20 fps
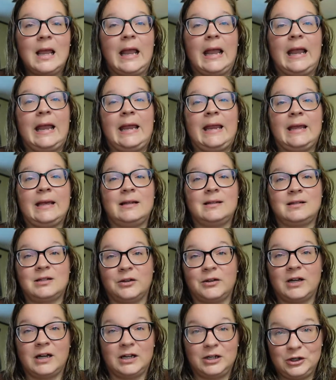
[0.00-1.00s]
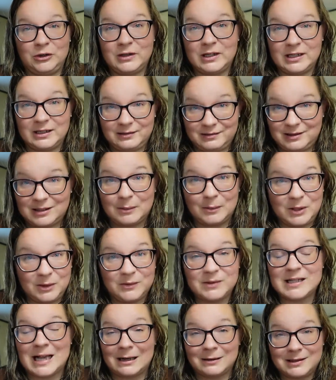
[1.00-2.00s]
And so that I knew that somebody
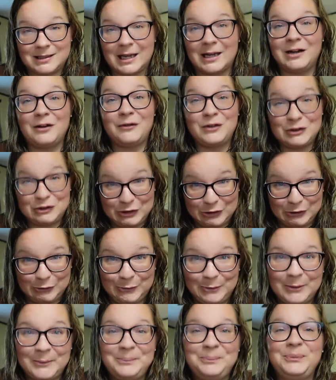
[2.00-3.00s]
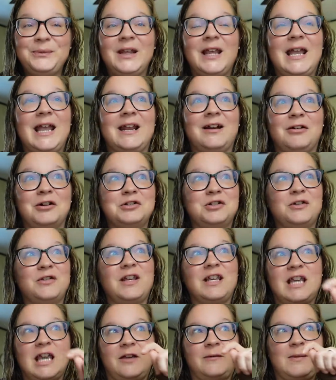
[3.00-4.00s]
was outside of the tube. And also they
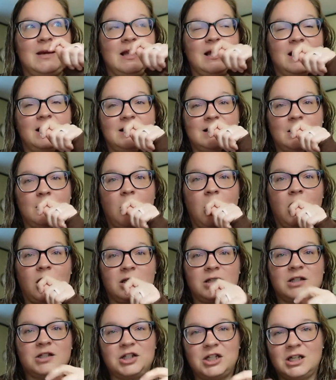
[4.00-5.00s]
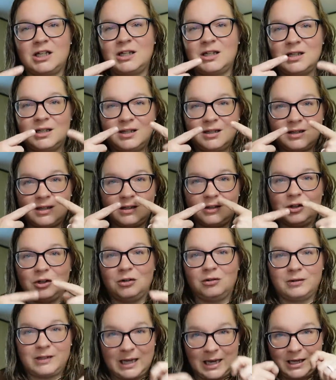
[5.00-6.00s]
gave me like some oxygen, a
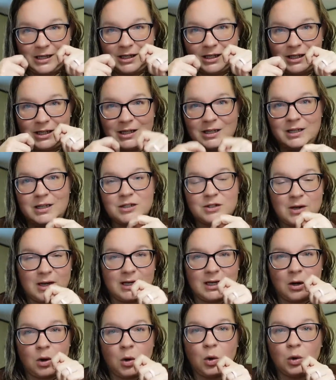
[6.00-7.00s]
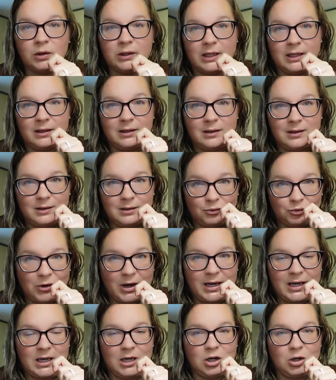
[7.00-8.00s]
little cannula, so I could hold it
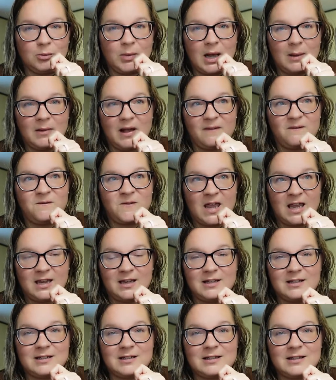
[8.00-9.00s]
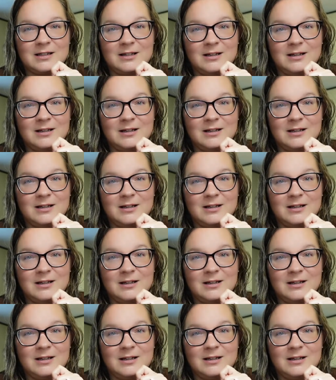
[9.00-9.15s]
right here by my face.